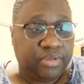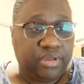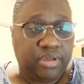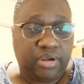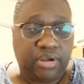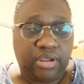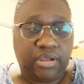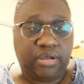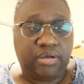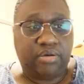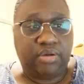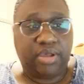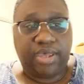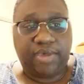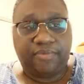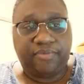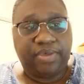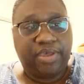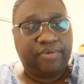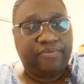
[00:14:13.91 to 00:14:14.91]

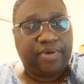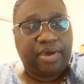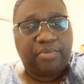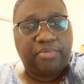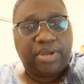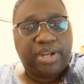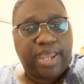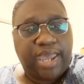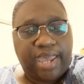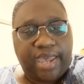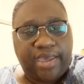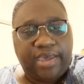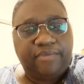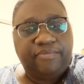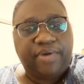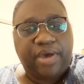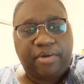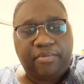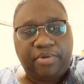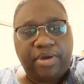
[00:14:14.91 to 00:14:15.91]
If I
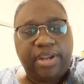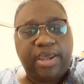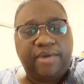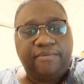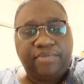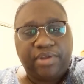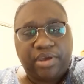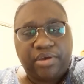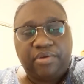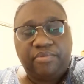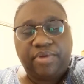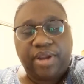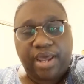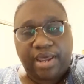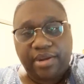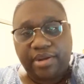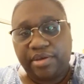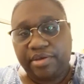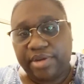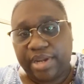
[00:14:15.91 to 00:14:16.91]
would have known what
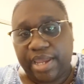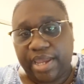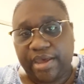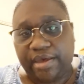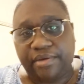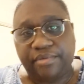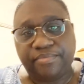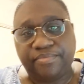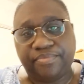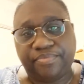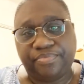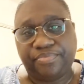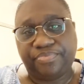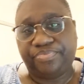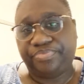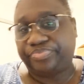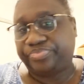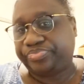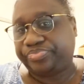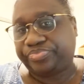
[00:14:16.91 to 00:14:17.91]
I know now.
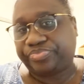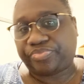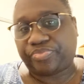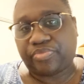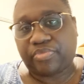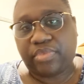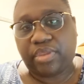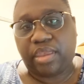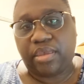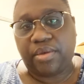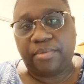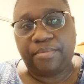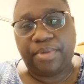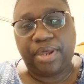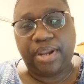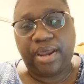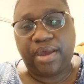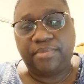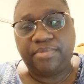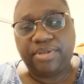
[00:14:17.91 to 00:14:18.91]

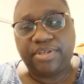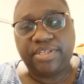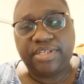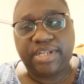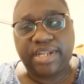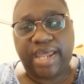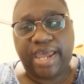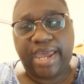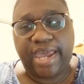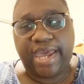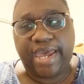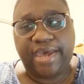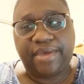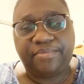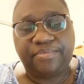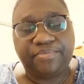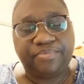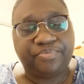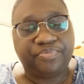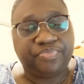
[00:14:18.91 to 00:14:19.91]
But I'm just
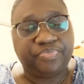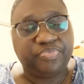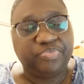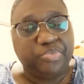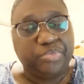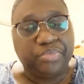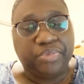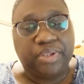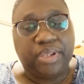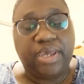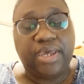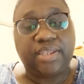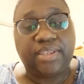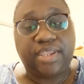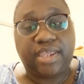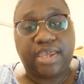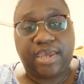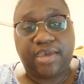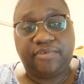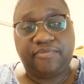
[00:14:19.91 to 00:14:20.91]
glad
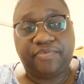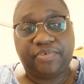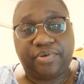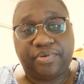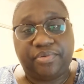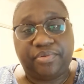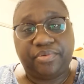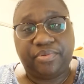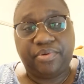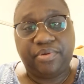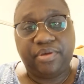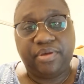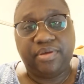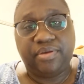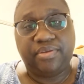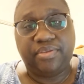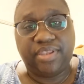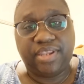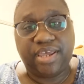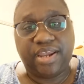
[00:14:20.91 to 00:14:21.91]
and thankful
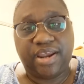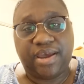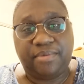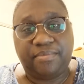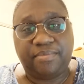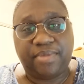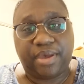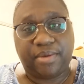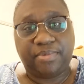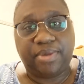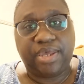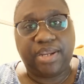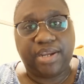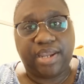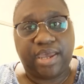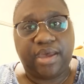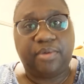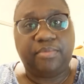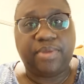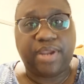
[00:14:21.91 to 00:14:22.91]
that I'm
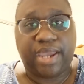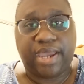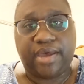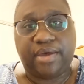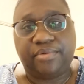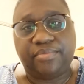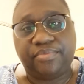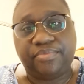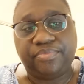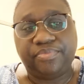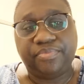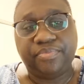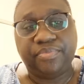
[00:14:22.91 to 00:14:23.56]
getting help now.